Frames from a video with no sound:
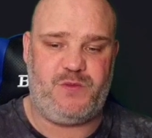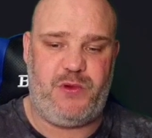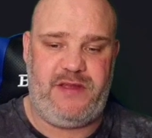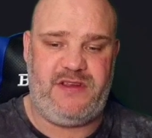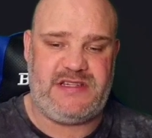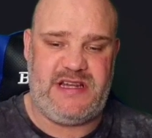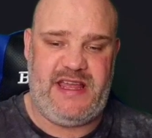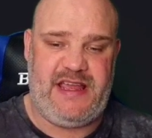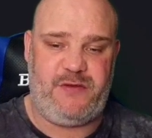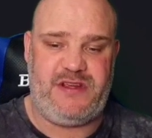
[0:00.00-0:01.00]
Previously
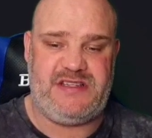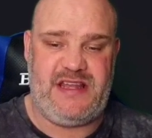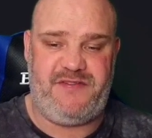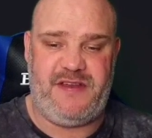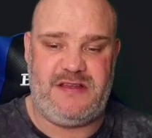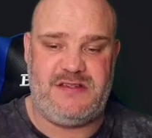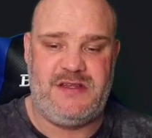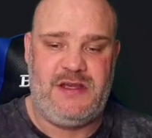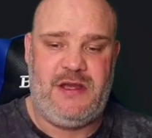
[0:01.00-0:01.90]
increased defense